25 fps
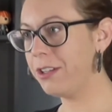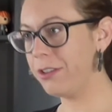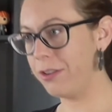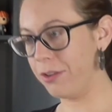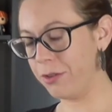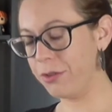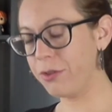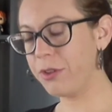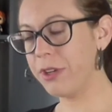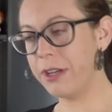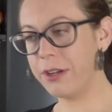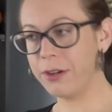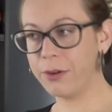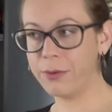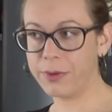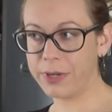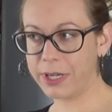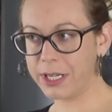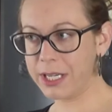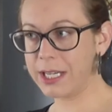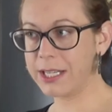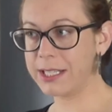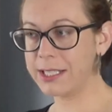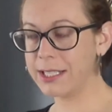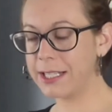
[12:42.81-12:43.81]
the inner
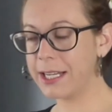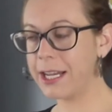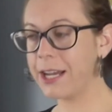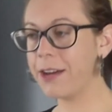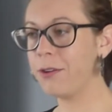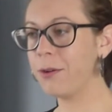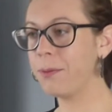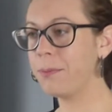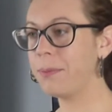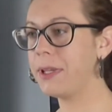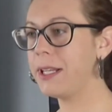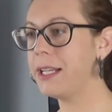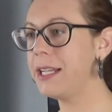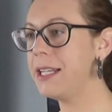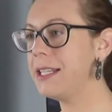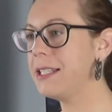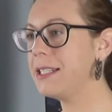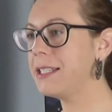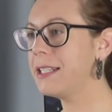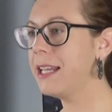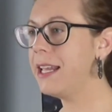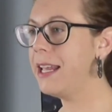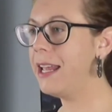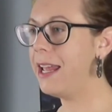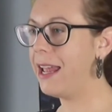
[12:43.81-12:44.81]
workings and how it
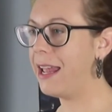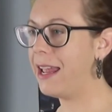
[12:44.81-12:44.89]
plays.